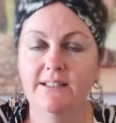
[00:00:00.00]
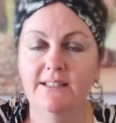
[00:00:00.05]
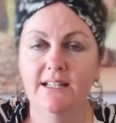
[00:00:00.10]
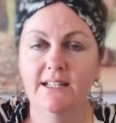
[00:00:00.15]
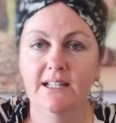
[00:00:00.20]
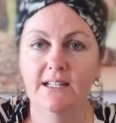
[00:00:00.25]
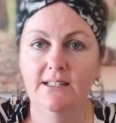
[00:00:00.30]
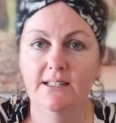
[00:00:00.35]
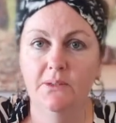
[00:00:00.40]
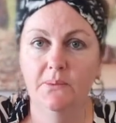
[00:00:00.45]

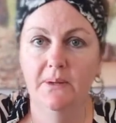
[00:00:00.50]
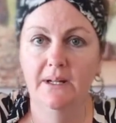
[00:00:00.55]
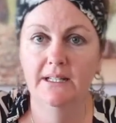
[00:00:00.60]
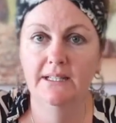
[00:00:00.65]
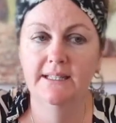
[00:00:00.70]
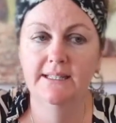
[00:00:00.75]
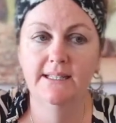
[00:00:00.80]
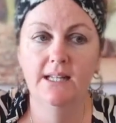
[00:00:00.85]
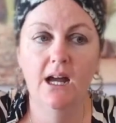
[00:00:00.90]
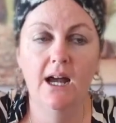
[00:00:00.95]
seeds to
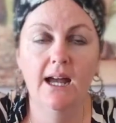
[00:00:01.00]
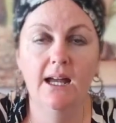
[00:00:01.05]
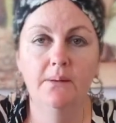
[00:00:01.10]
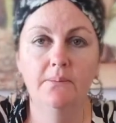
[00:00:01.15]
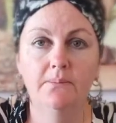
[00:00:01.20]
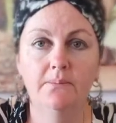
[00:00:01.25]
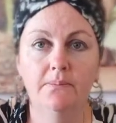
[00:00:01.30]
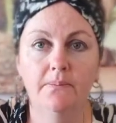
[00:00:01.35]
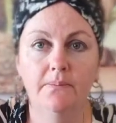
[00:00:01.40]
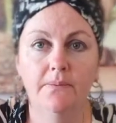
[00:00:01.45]
one side.
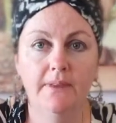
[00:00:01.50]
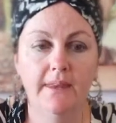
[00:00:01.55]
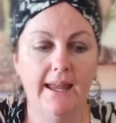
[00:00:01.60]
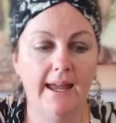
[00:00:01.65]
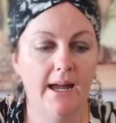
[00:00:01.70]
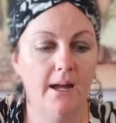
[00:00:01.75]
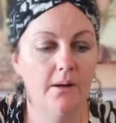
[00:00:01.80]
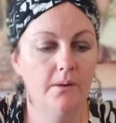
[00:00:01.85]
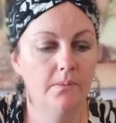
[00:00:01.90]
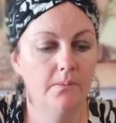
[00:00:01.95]
Now,